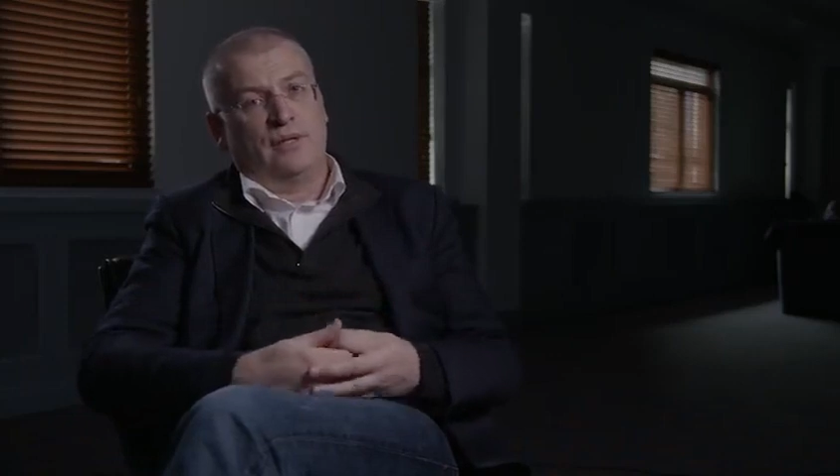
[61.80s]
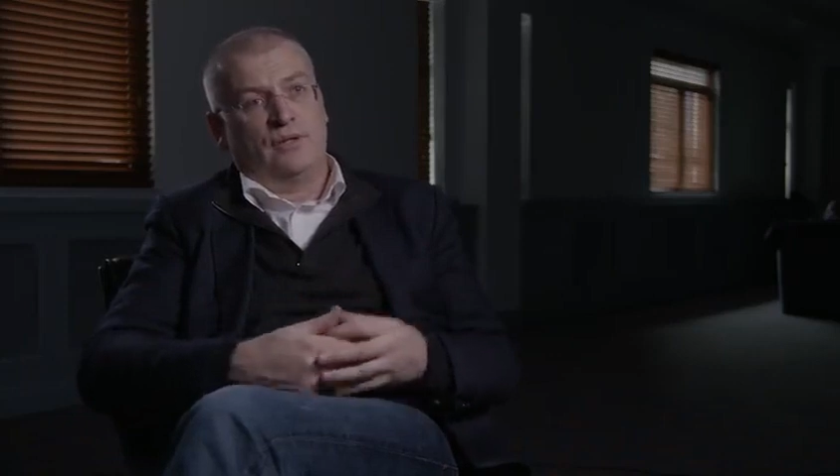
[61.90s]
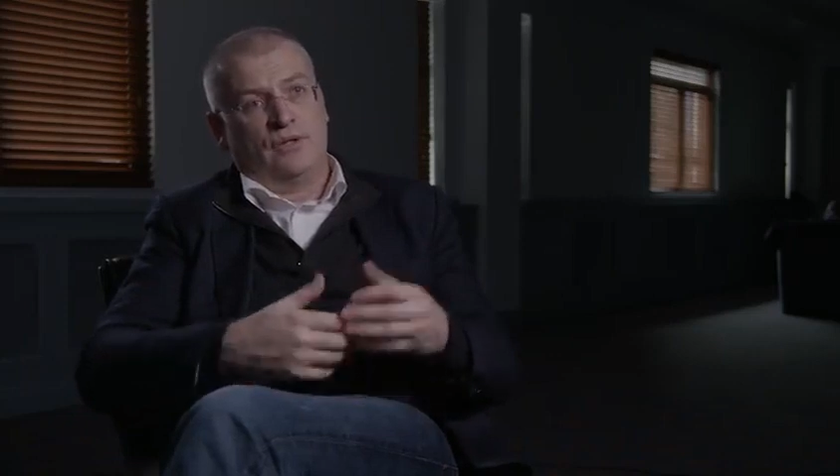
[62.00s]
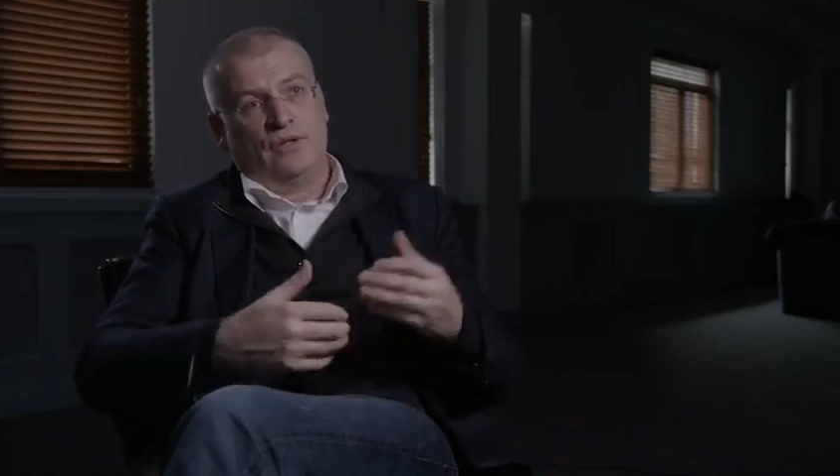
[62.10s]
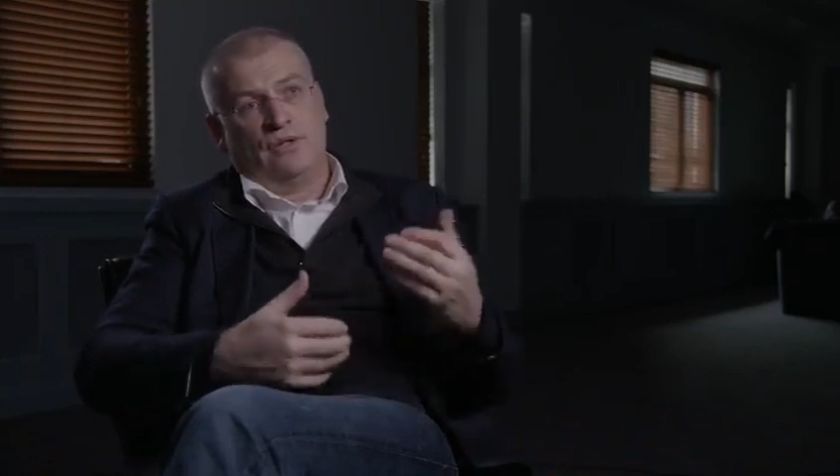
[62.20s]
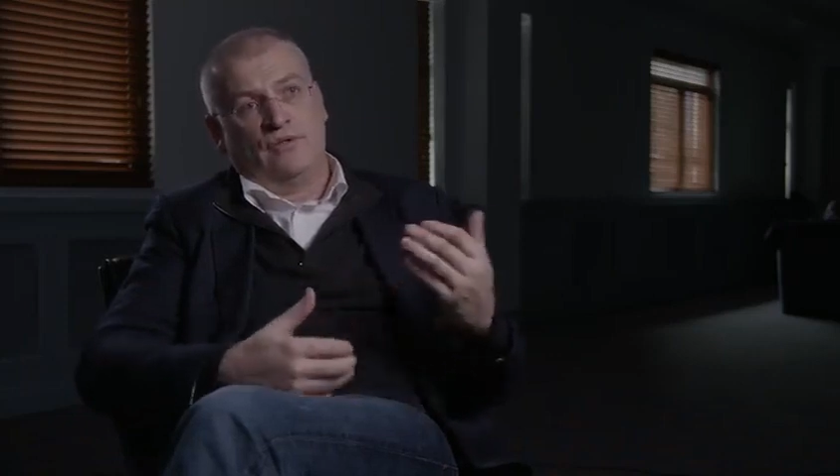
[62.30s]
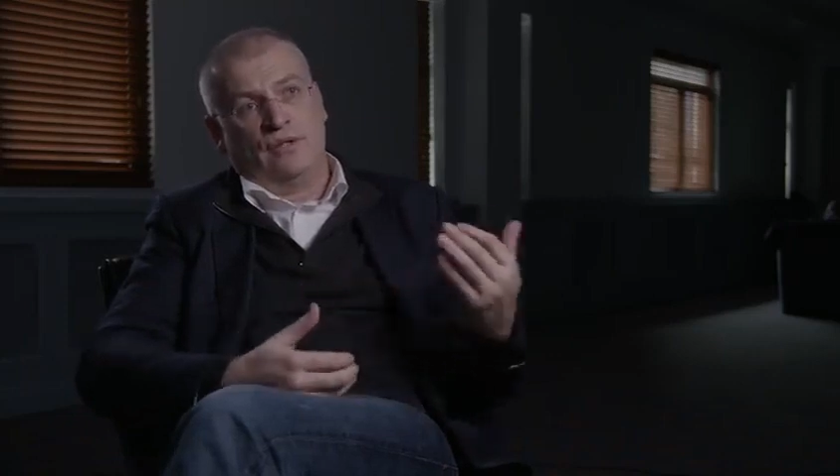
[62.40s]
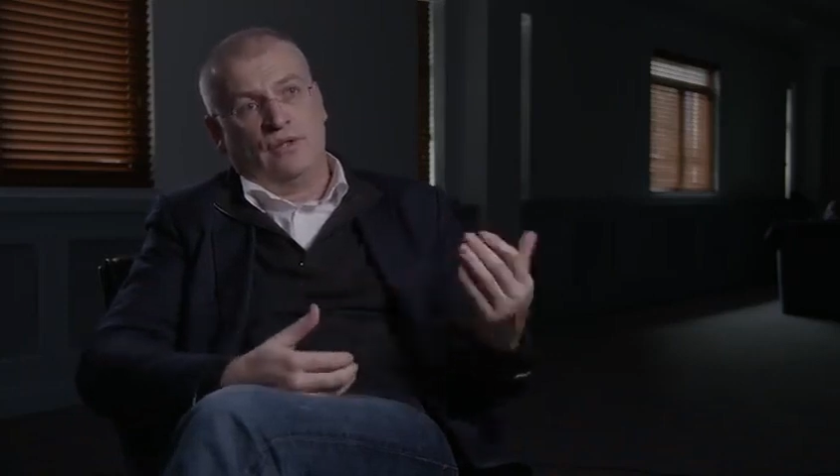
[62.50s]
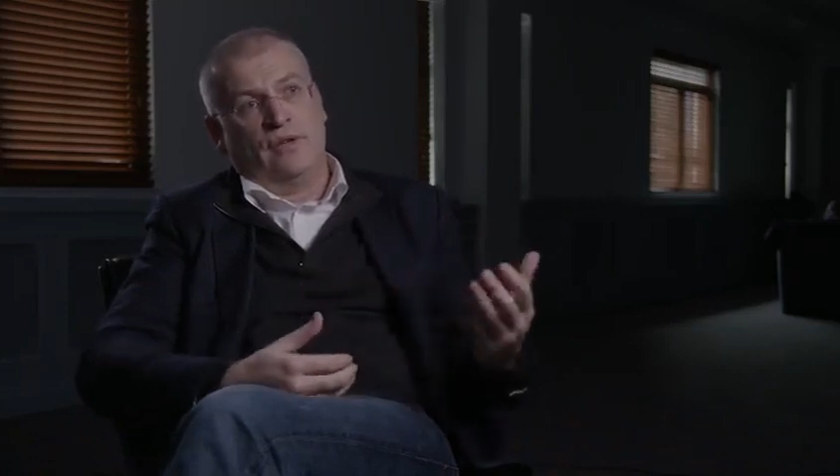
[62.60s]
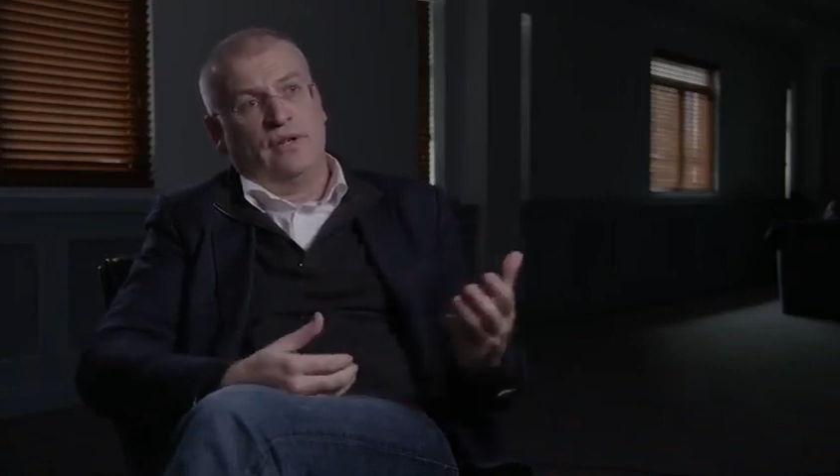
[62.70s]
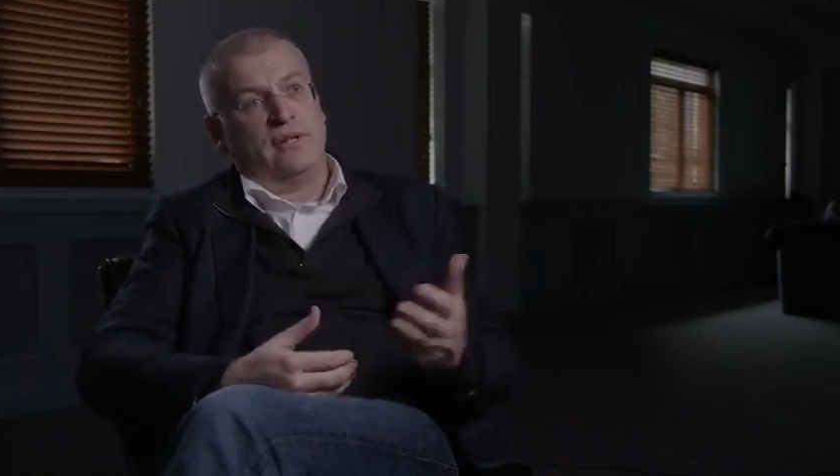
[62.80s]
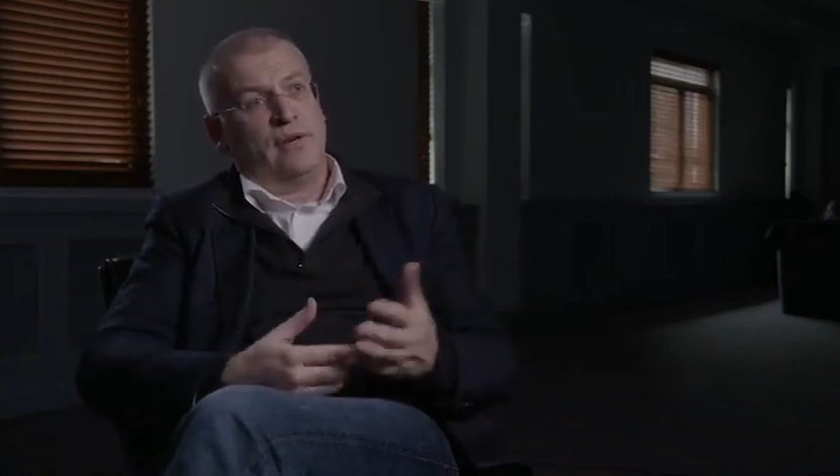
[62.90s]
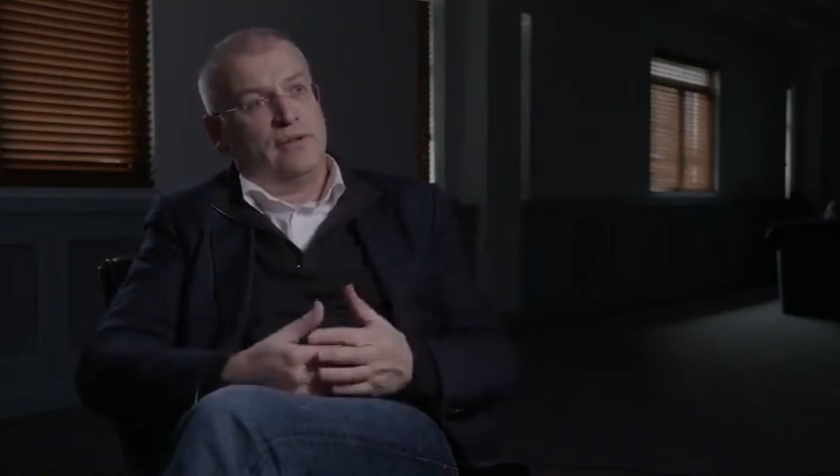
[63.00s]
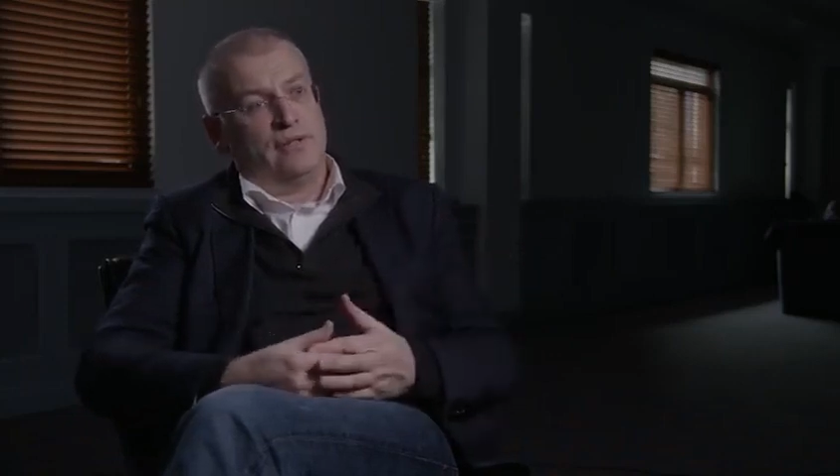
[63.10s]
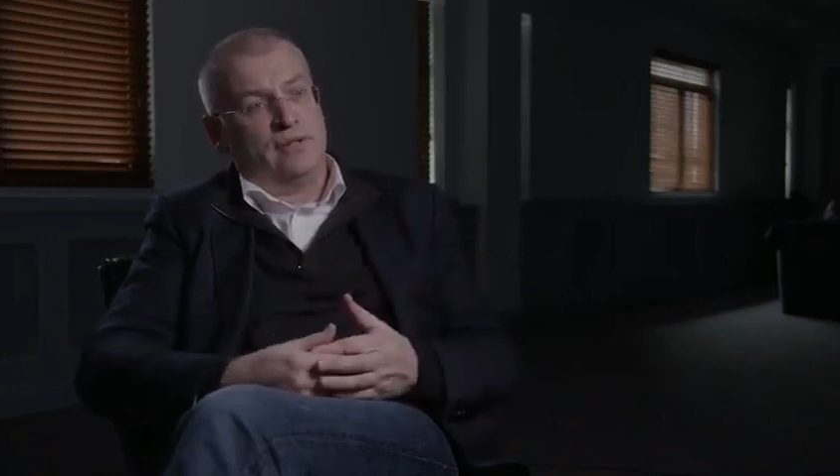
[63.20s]
such as the Victorian
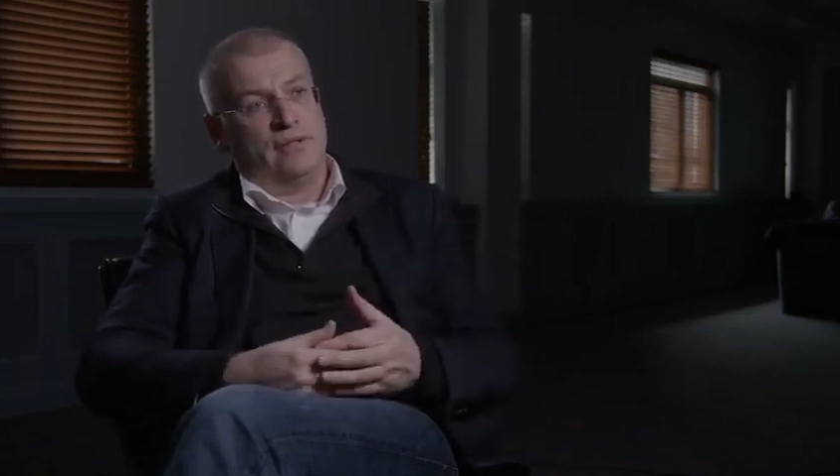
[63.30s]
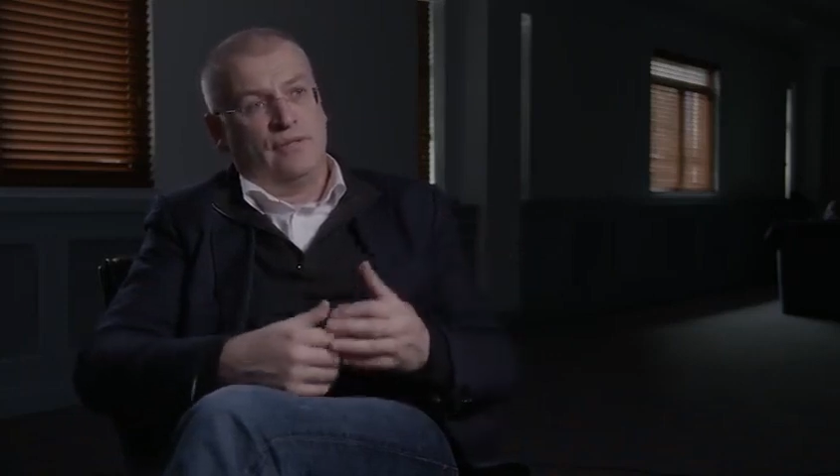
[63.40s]
terraces